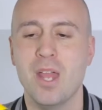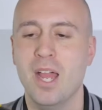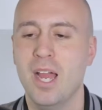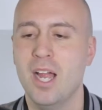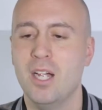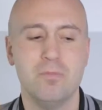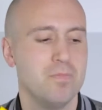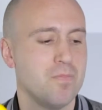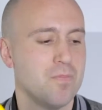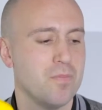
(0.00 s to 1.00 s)
Um,
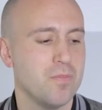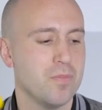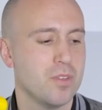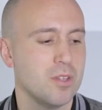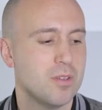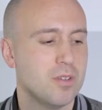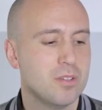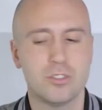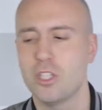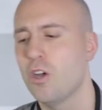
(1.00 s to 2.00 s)

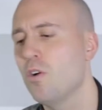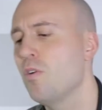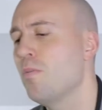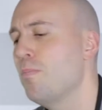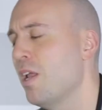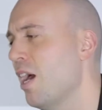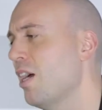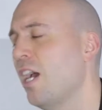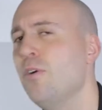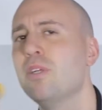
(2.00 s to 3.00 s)
so, but
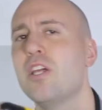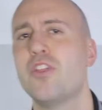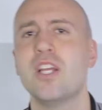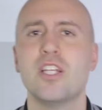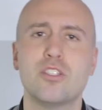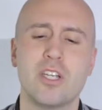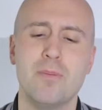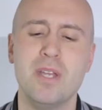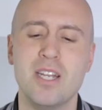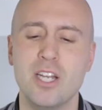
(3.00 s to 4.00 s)
I don't really think this is
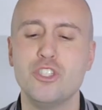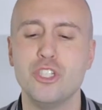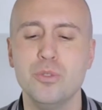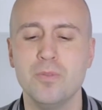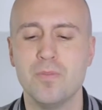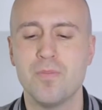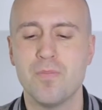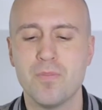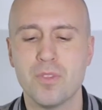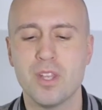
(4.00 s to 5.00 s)
gonna be an issue.
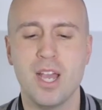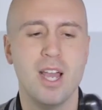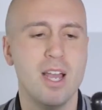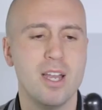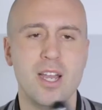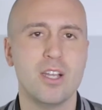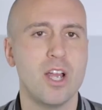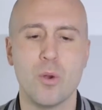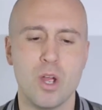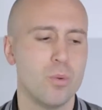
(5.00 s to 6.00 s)
Uh,
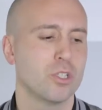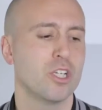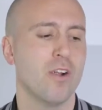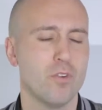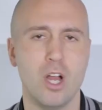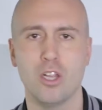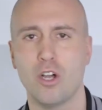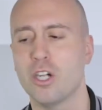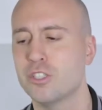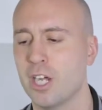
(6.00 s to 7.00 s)
it, it will cover a
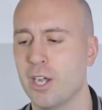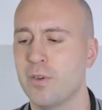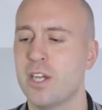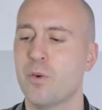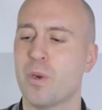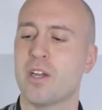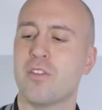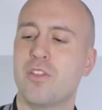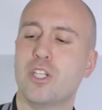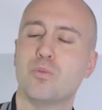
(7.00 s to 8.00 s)
large area where
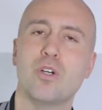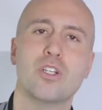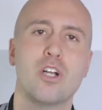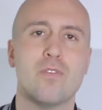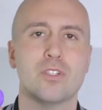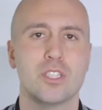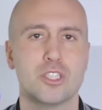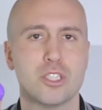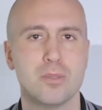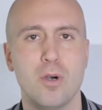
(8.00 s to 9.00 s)
this one covers a
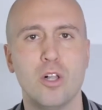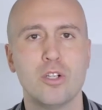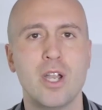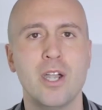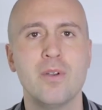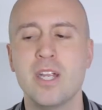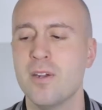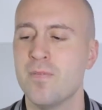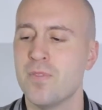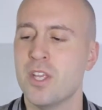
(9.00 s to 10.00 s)
smaller
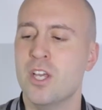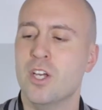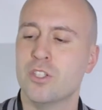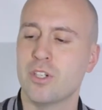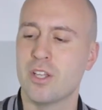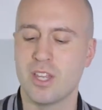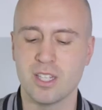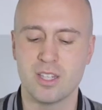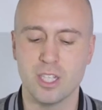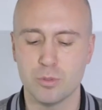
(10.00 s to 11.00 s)
area. So I
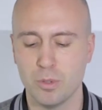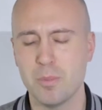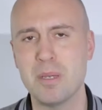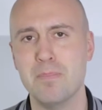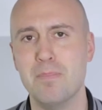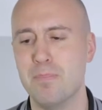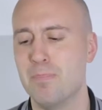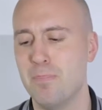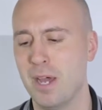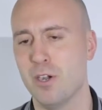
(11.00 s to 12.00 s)
think this one will be
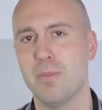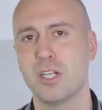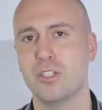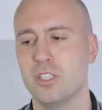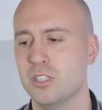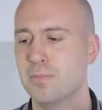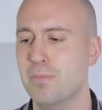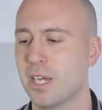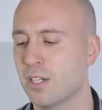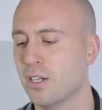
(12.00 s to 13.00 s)
better because it's
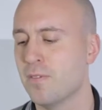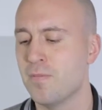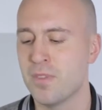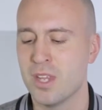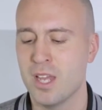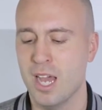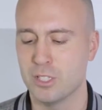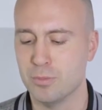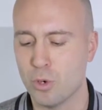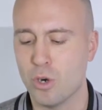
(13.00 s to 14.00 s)
bigger,
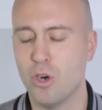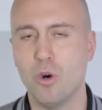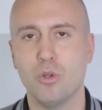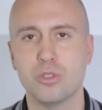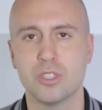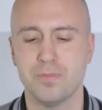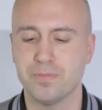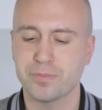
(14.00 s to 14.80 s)
has more holes,